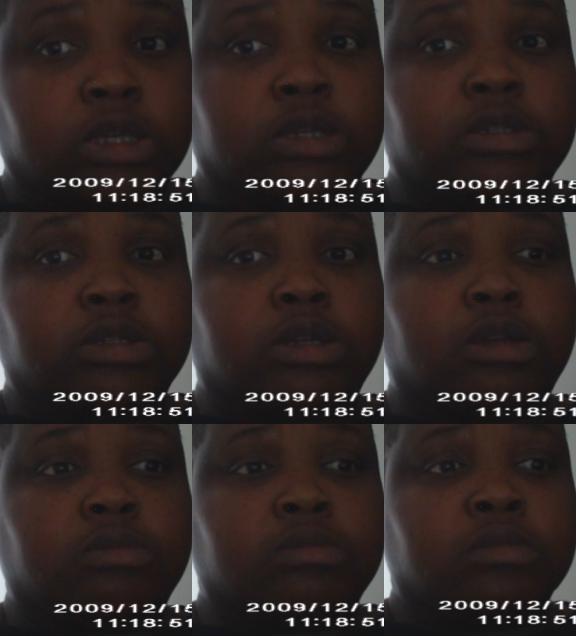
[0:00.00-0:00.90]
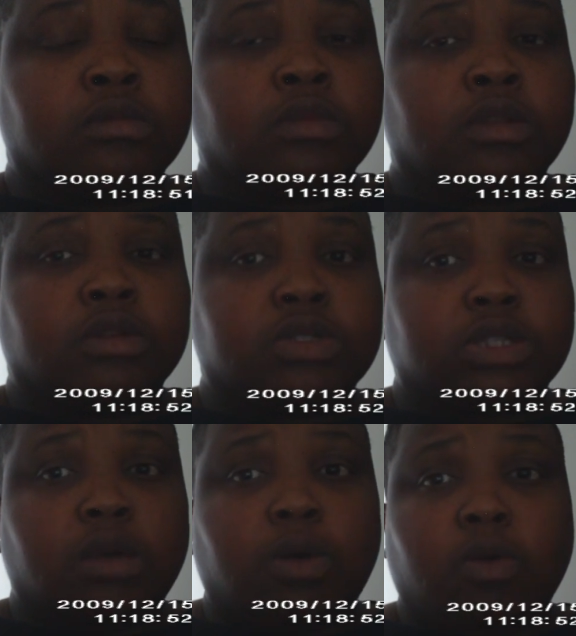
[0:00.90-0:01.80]
and just
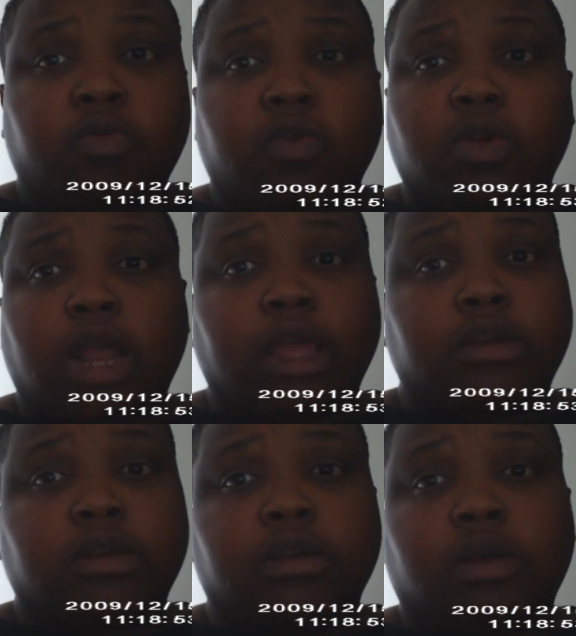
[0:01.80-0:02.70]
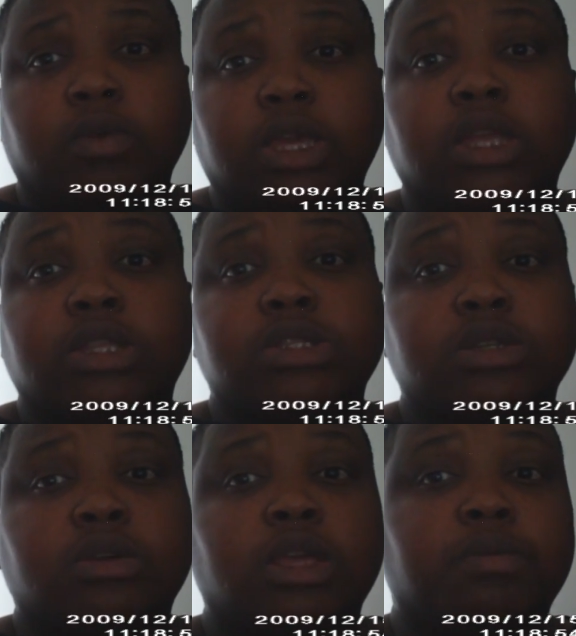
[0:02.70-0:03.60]
come home for like a weekend and
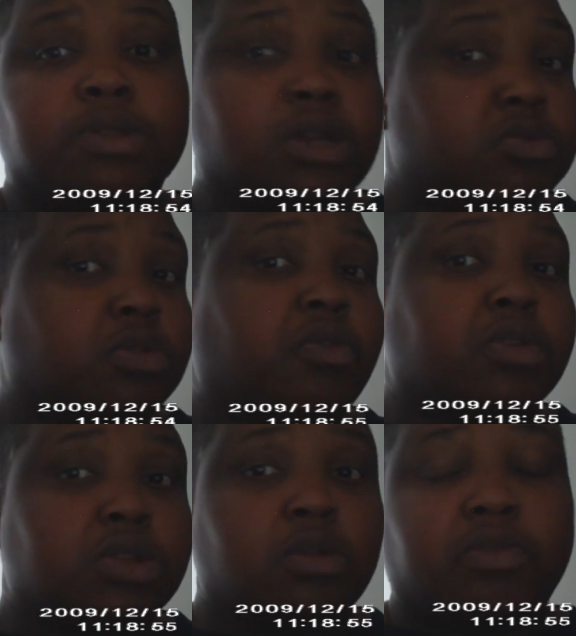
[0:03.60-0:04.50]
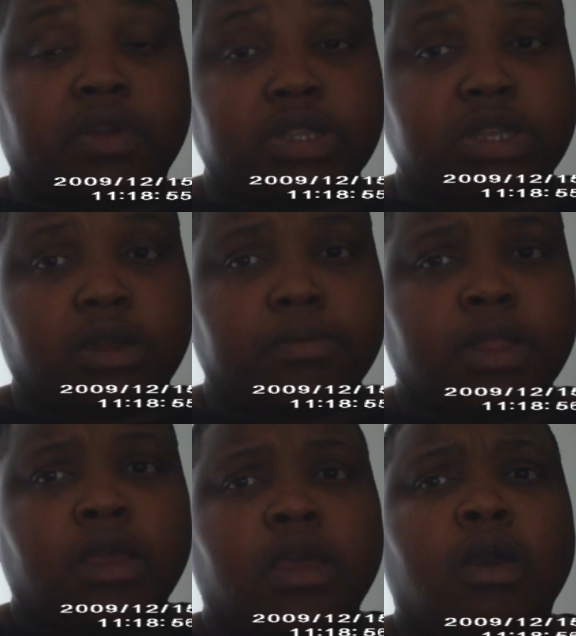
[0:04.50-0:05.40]
still keep in touch with for certain friends here.
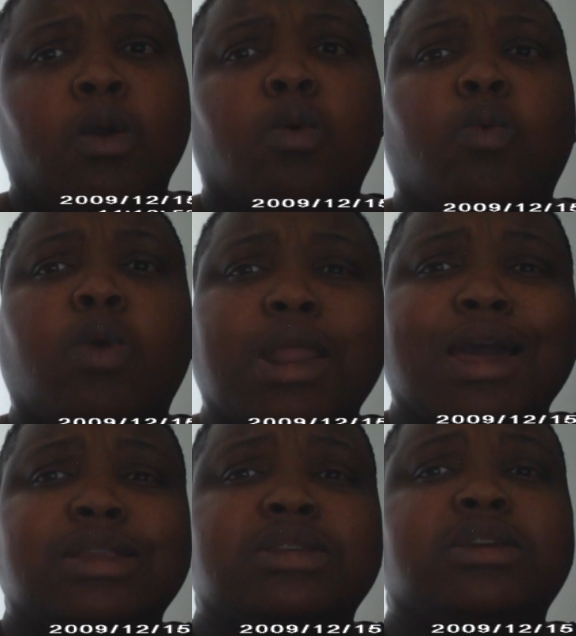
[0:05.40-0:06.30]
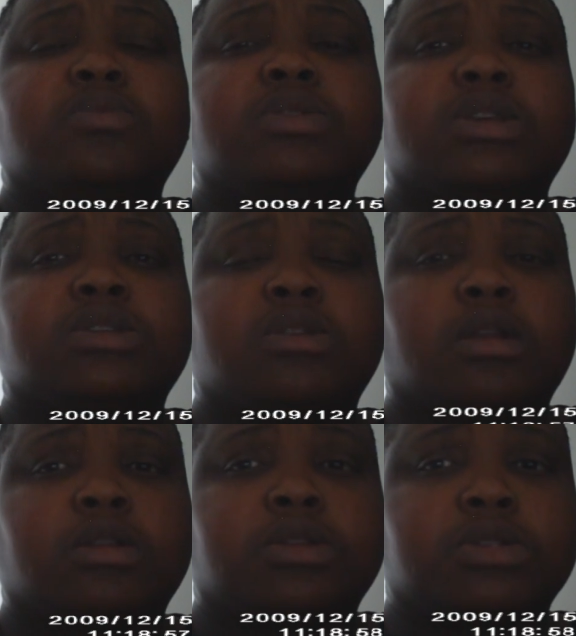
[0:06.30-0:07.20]
What I did was I
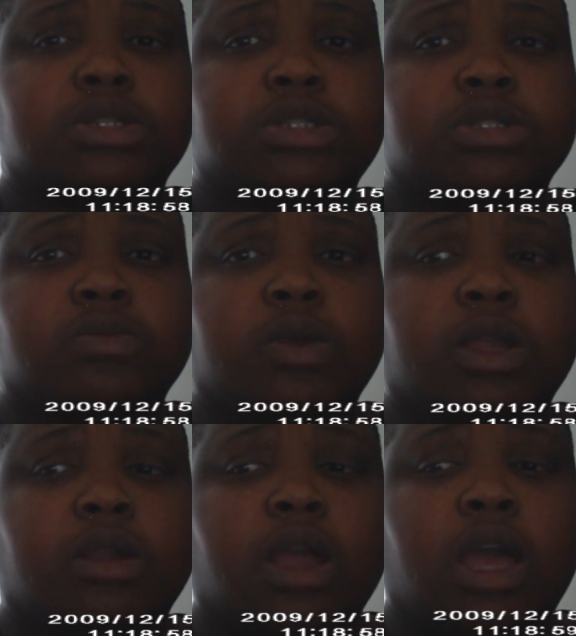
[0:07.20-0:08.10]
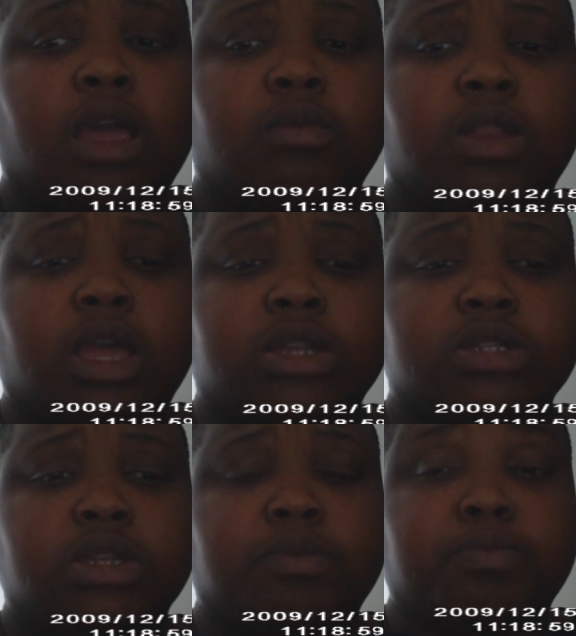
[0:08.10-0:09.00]
started a tradition where I would
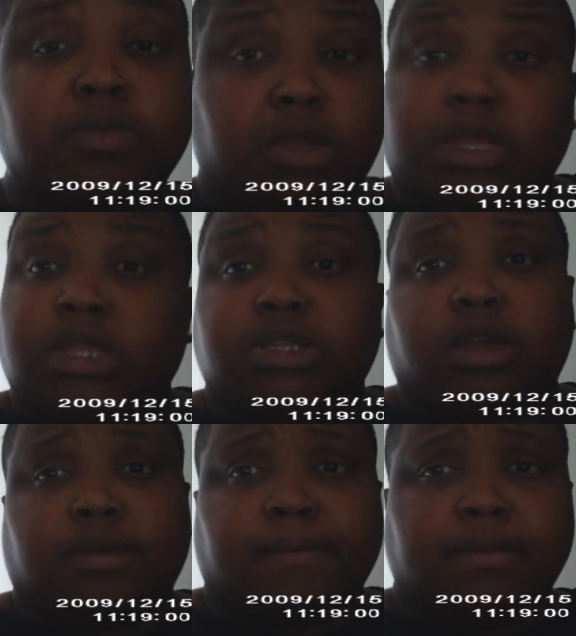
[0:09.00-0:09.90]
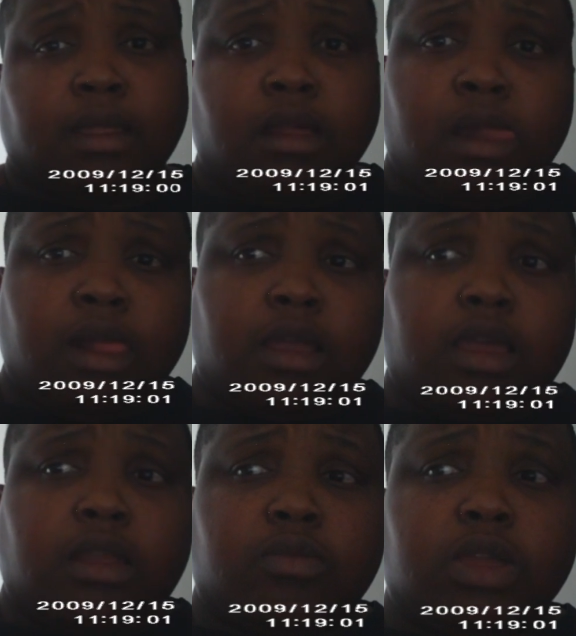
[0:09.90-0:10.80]
actually create a get together.
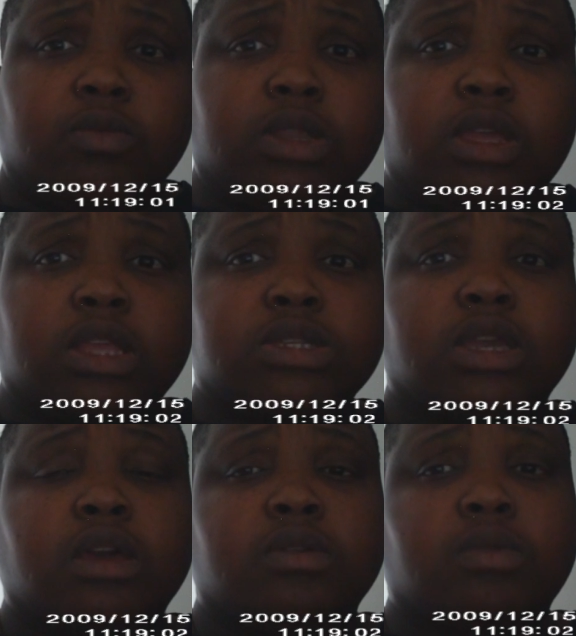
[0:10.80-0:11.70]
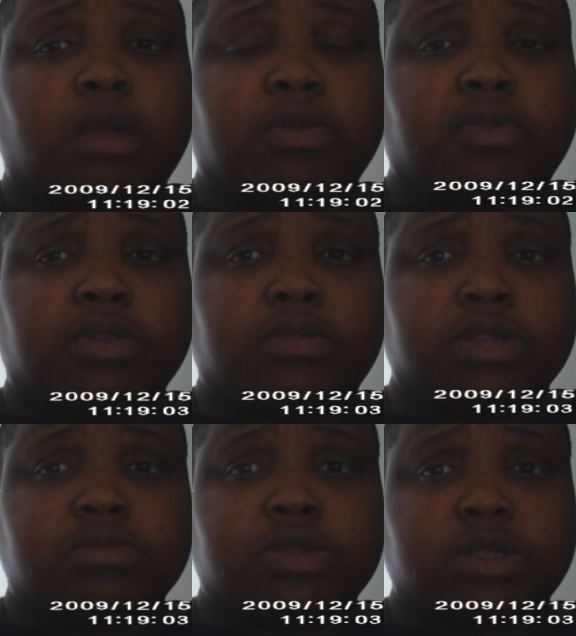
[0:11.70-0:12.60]
And we would get together right before the
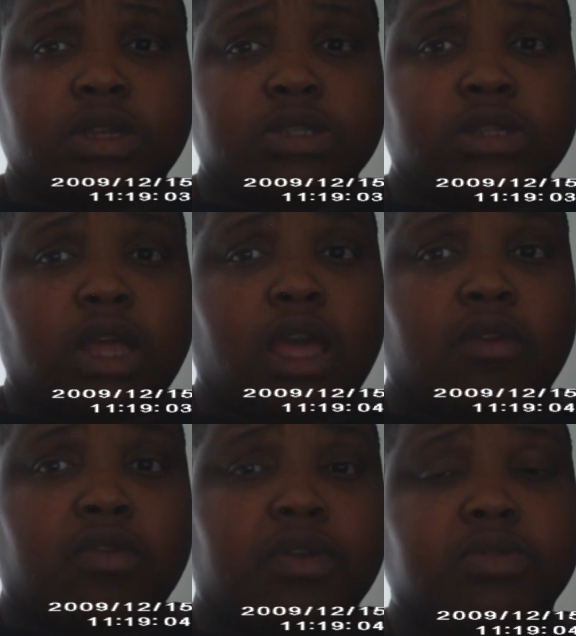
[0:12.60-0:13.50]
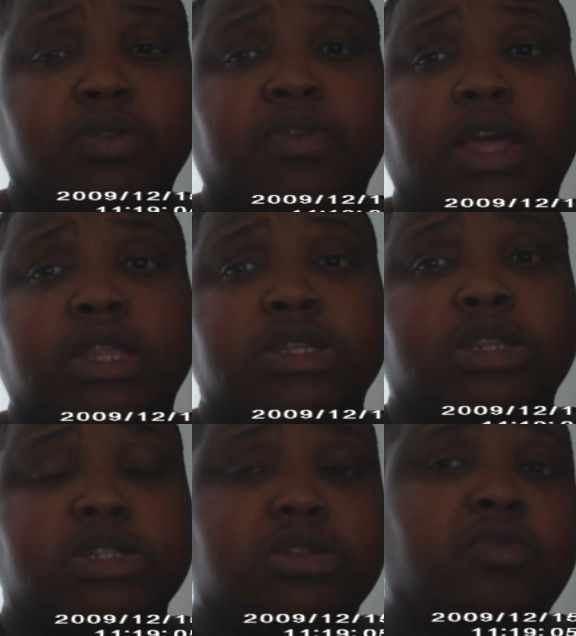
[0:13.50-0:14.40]
Christmas season. I have a friend who's a flight
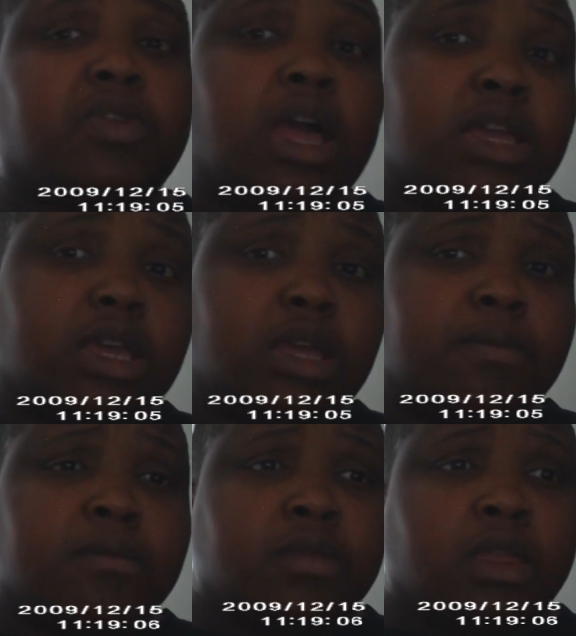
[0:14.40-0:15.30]
attendant. She'd fly in.